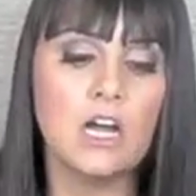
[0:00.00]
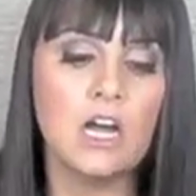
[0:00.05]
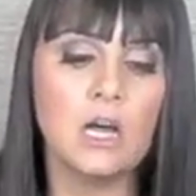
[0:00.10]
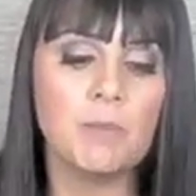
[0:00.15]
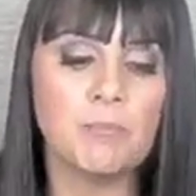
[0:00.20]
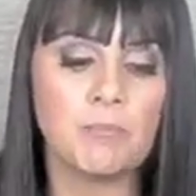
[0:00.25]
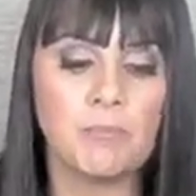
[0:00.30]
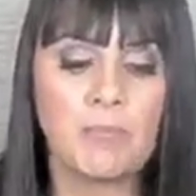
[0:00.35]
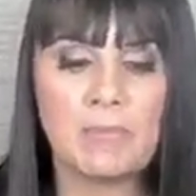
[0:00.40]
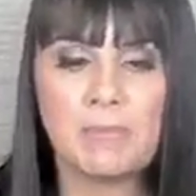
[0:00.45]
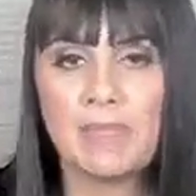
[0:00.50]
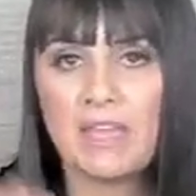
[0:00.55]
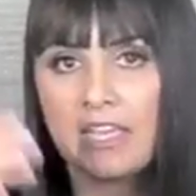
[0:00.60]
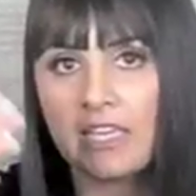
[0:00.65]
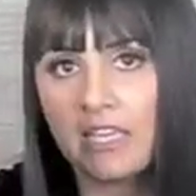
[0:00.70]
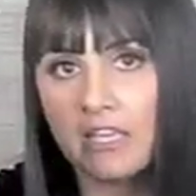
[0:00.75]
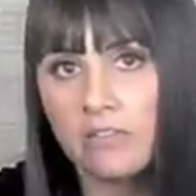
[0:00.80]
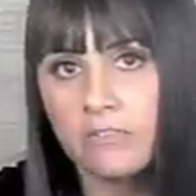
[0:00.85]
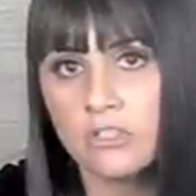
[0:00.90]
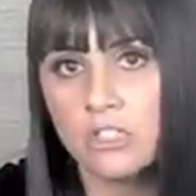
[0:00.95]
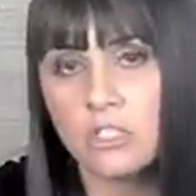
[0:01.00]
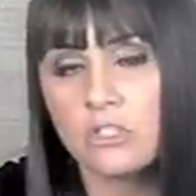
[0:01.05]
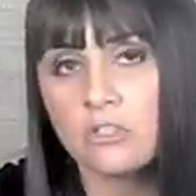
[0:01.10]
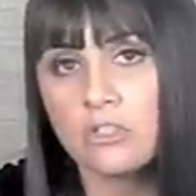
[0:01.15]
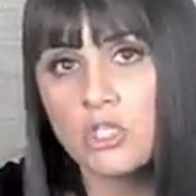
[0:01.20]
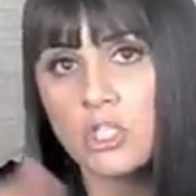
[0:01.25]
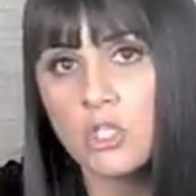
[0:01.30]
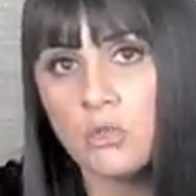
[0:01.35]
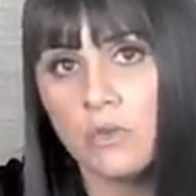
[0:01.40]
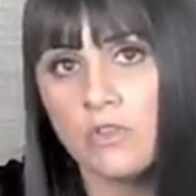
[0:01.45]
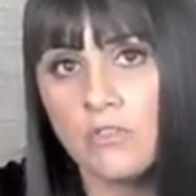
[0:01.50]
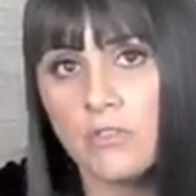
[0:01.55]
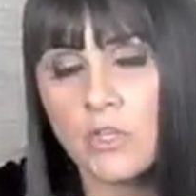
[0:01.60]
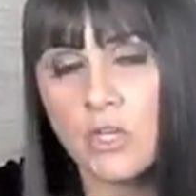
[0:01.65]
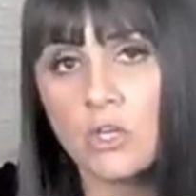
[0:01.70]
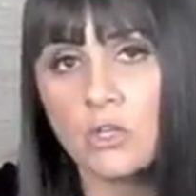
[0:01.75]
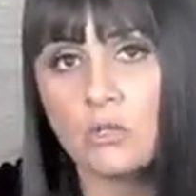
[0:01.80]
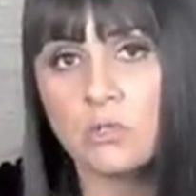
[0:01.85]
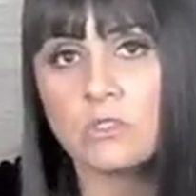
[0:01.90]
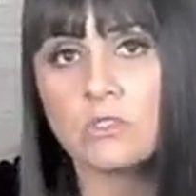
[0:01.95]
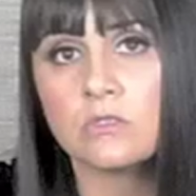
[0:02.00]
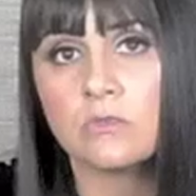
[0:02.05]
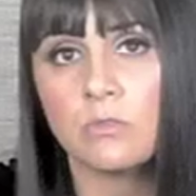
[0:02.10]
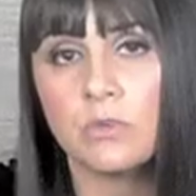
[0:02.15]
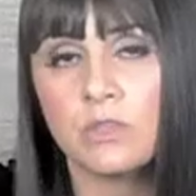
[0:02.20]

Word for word: Um, maybe I give two of those